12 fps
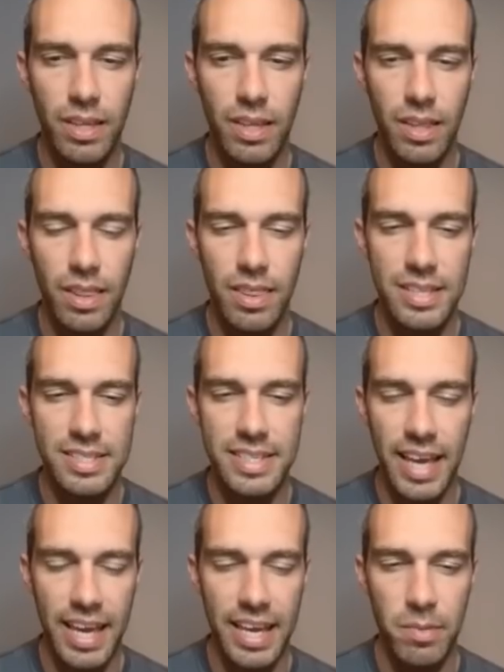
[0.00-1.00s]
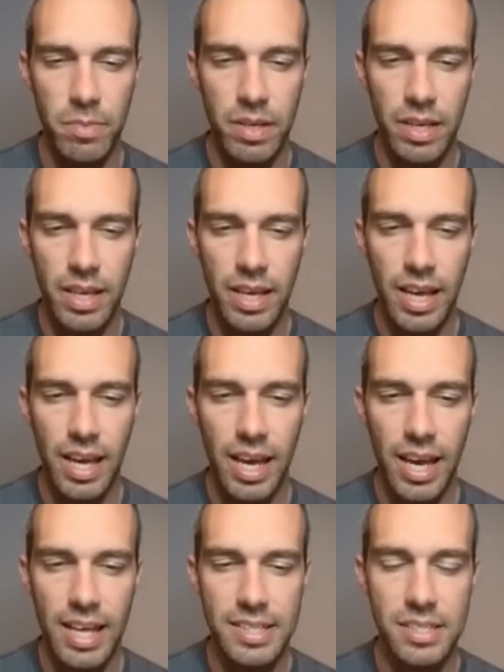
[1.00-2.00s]
this game?
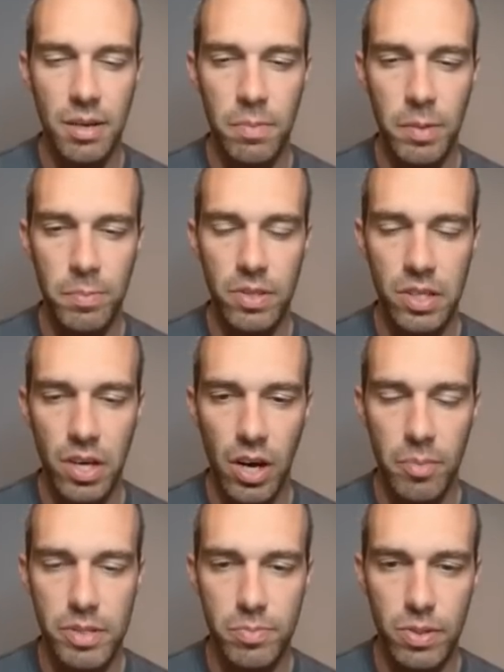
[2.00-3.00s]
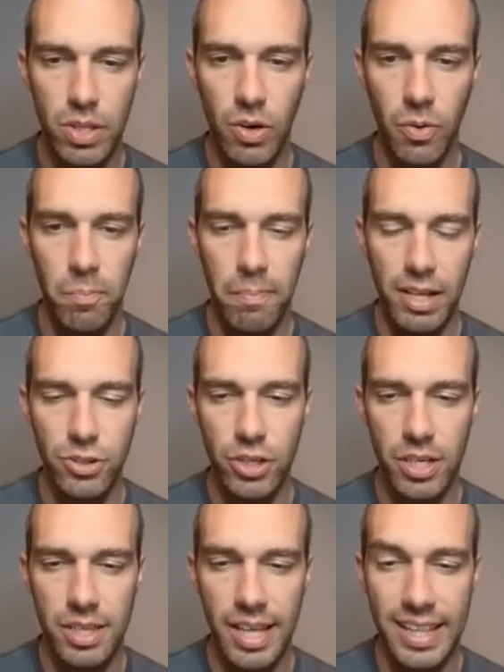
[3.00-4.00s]
And some people in the comments below
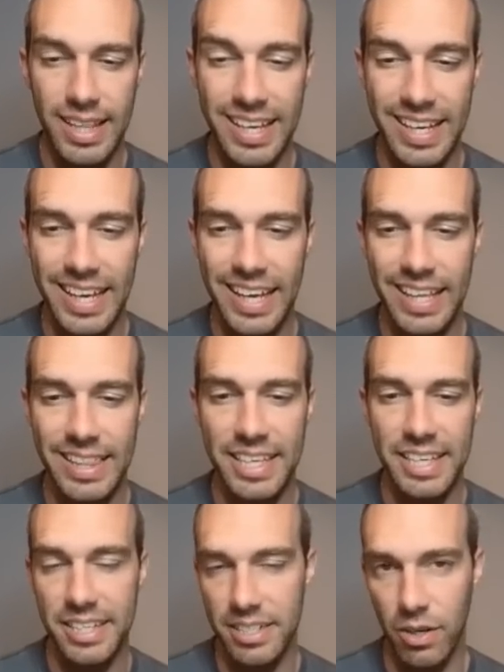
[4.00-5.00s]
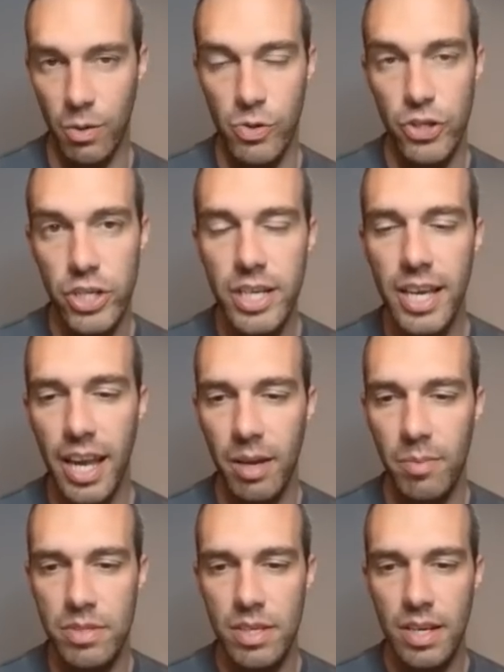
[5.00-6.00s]
mentioned that like in the OG
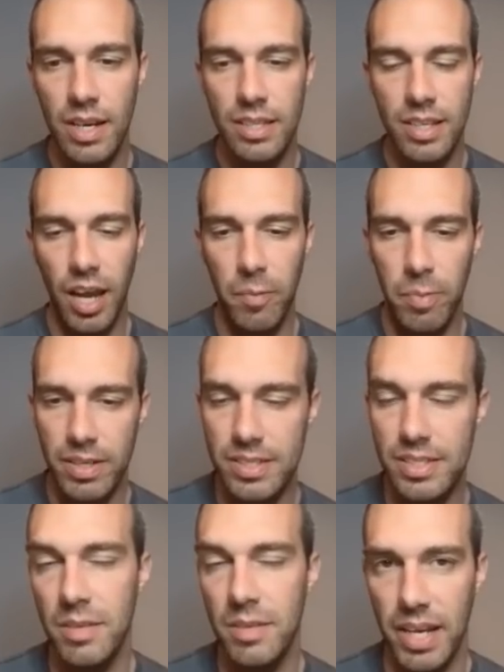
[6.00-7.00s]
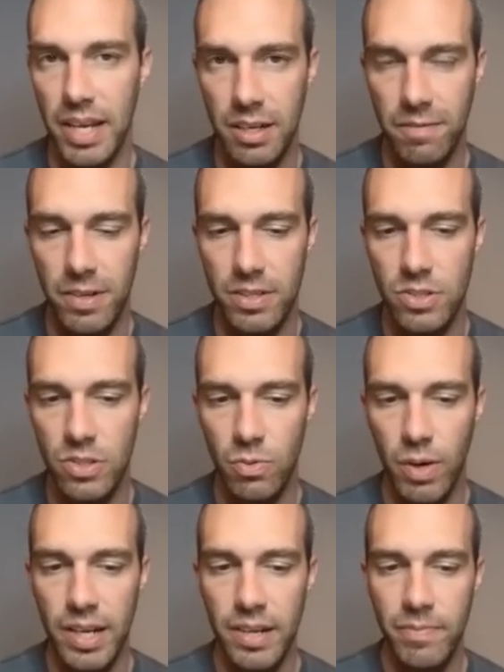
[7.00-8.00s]
games, typings did make a difference,
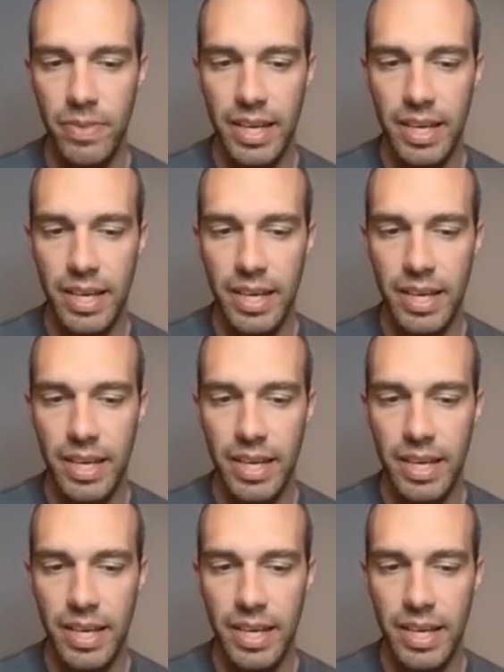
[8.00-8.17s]
right?